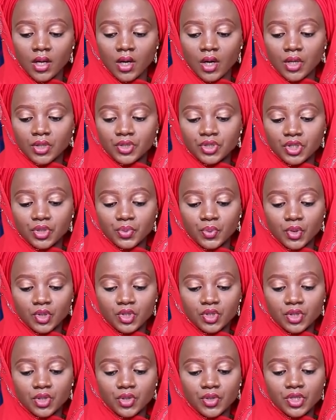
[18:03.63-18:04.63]
contribute
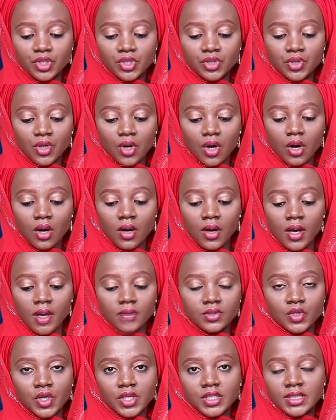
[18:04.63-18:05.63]
to restore
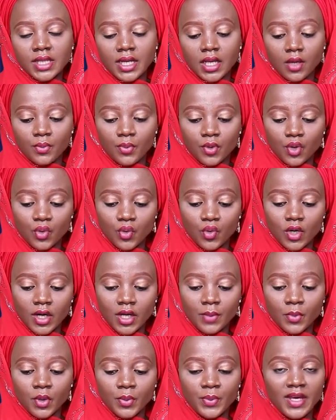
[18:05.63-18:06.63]
sustainable
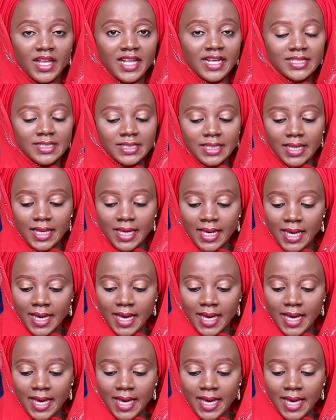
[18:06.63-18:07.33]
rural mobility